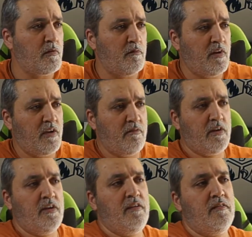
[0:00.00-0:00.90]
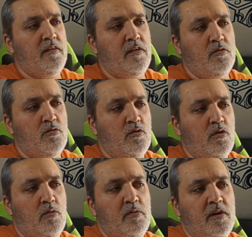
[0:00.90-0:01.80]
So very very easy,
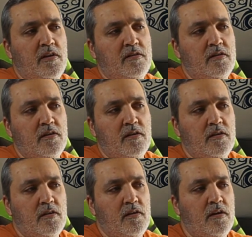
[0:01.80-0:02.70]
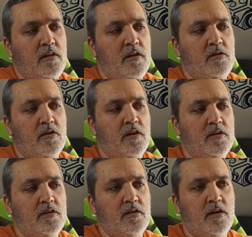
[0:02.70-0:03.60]
you open it and then you
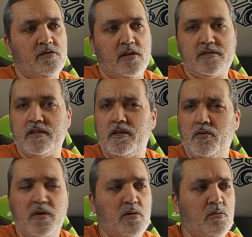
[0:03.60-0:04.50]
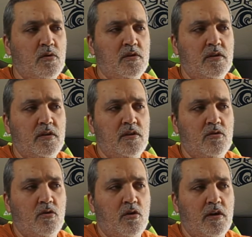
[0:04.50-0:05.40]
can adjust it the way you want and
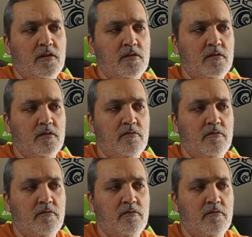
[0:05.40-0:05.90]
then you lock it.